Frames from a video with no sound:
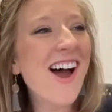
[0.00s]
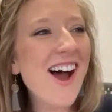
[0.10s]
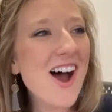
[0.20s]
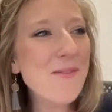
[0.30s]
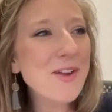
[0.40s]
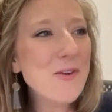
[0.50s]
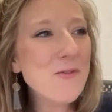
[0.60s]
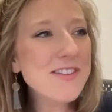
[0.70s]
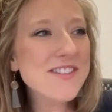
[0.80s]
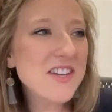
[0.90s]
Um, he
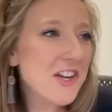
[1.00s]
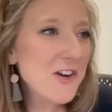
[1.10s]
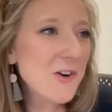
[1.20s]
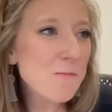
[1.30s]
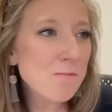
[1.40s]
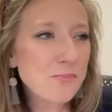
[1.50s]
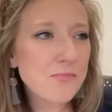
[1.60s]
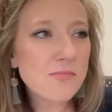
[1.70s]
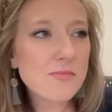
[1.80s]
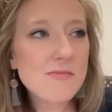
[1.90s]
wants to know
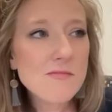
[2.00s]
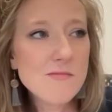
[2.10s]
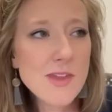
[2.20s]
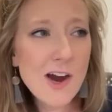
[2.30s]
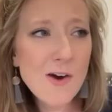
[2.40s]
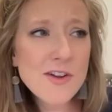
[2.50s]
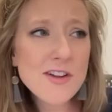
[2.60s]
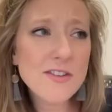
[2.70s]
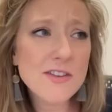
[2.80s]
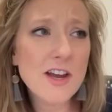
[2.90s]
how
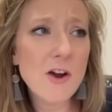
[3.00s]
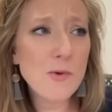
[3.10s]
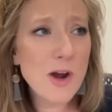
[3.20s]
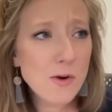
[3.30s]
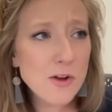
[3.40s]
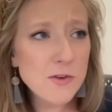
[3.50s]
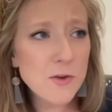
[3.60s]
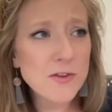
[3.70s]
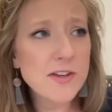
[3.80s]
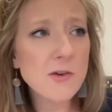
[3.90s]
does uh, Route
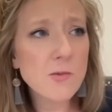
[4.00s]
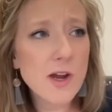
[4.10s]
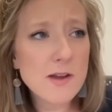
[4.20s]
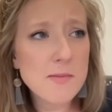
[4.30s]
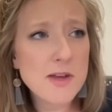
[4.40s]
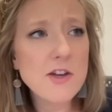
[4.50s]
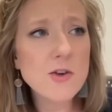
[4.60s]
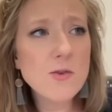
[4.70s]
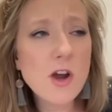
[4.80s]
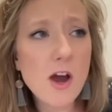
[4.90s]
Consultant recommend
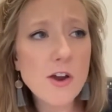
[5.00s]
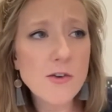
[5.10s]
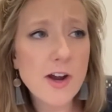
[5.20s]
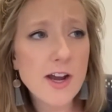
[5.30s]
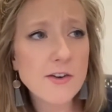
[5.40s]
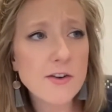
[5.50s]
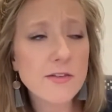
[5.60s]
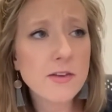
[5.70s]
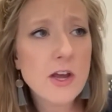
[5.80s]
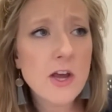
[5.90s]
new
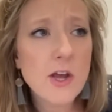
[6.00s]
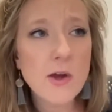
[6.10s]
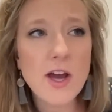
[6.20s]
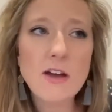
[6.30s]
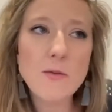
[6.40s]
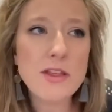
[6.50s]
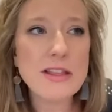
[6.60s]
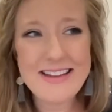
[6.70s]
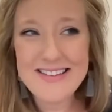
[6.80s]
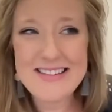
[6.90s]
contractors uh, with
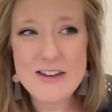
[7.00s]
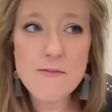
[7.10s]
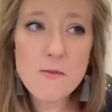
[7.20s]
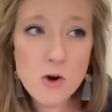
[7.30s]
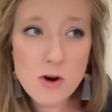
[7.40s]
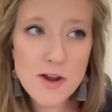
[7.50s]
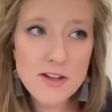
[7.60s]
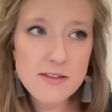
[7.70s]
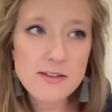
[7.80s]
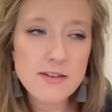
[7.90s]
less than four
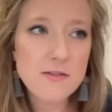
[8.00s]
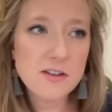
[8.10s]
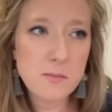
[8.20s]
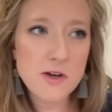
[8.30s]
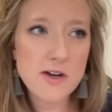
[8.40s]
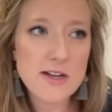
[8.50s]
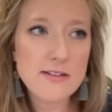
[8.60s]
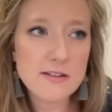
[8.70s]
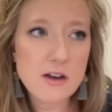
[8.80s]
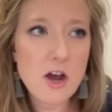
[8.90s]
months of experience
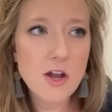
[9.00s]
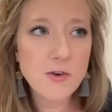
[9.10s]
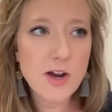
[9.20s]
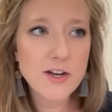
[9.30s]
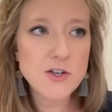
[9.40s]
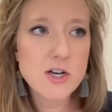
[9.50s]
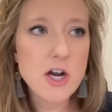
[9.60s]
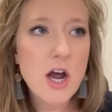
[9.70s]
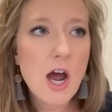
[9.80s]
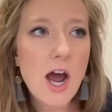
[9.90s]
as a contractor
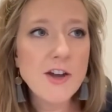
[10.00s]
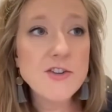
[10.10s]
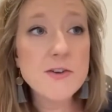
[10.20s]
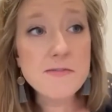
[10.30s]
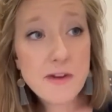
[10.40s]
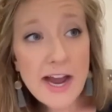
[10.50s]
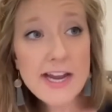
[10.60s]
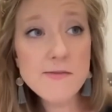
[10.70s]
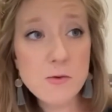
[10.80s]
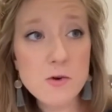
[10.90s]
to
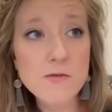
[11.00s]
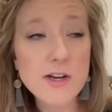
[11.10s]
fight for